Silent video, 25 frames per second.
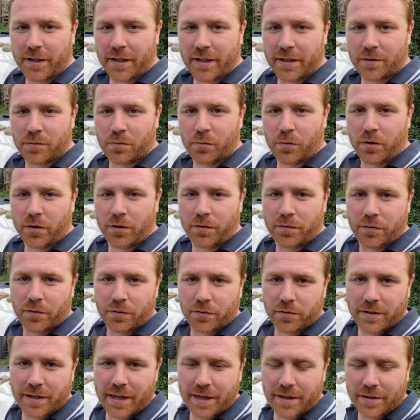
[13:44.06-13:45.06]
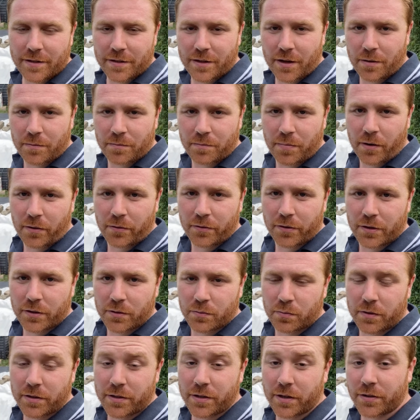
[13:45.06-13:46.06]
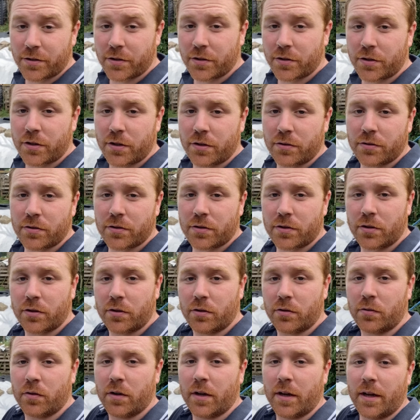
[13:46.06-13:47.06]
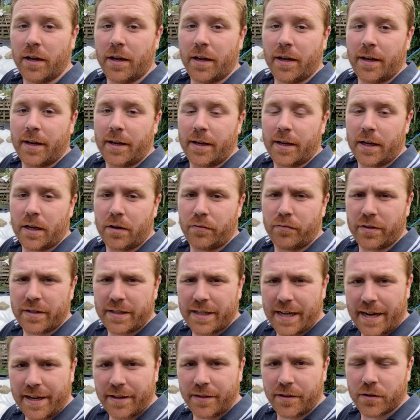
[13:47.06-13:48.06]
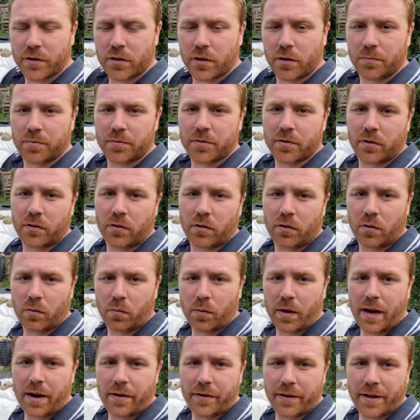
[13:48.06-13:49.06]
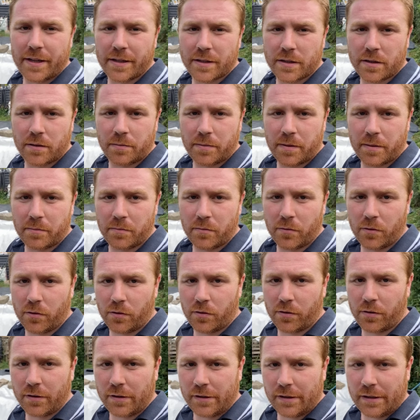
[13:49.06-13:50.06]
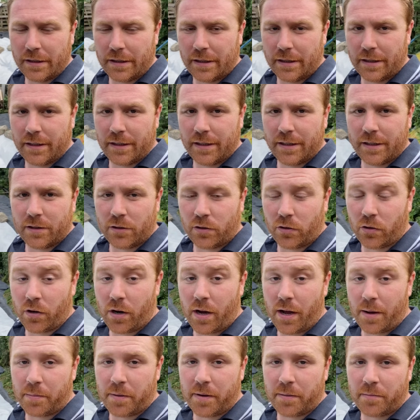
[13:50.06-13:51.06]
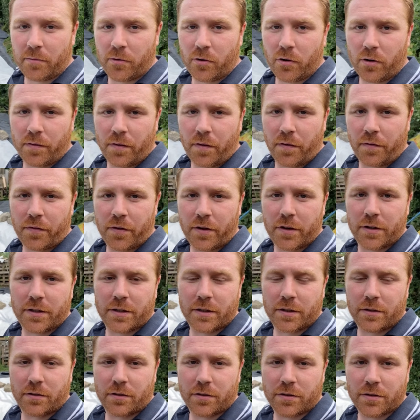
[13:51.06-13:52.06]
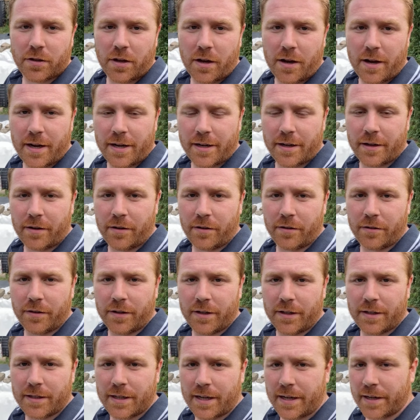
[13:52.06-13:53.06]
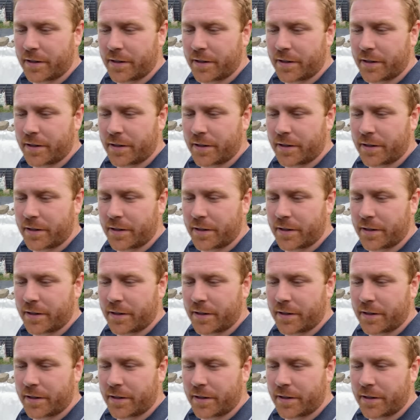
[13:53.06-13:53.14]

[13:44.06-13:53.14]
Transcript: these wonderful sandstone boulders, which I just used to retain the subsoil where it is, a bit more of a vertical side on this